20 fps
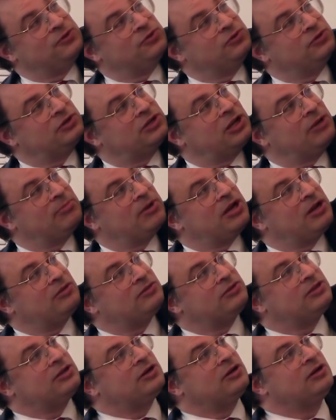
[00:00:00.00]
fluid coming
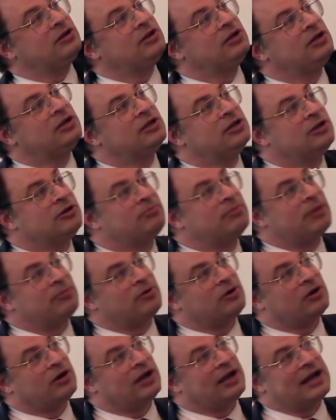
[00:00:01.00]
out there?
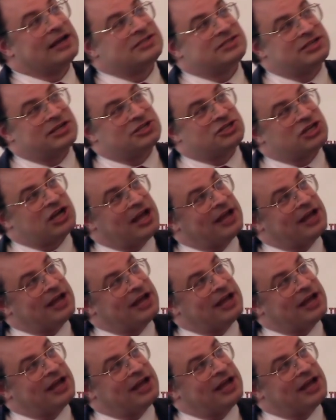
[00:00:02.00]
Remember, I said